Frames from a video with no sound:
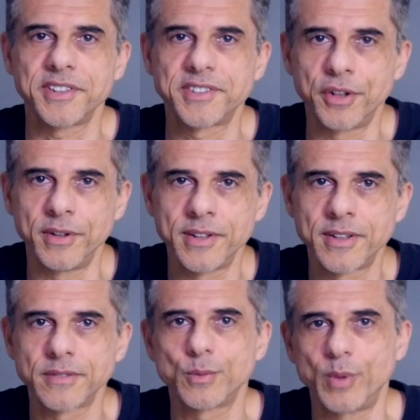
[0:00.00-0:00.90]
I said
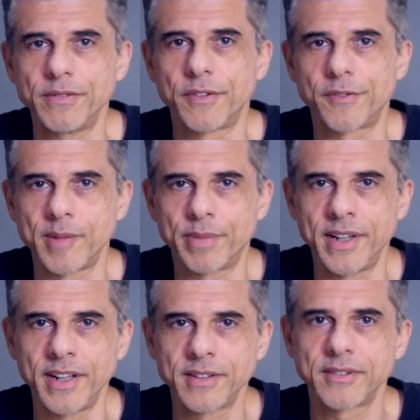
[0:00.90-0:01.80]
earlier, we have a free
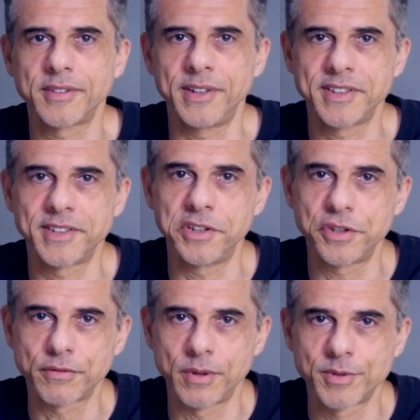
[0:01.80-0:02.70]
plan. The link's in the
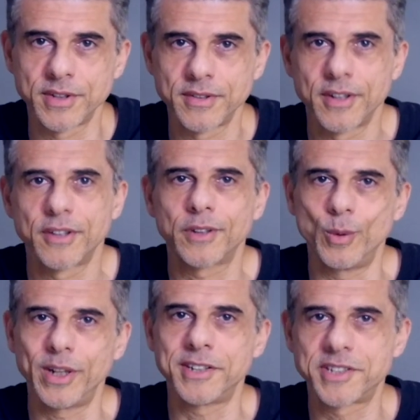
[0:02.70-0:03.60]
description.
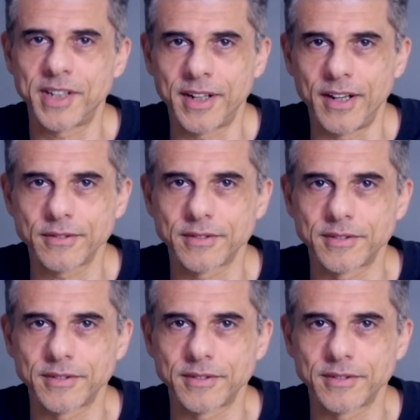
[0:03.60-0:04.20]
Go ahead and check it out.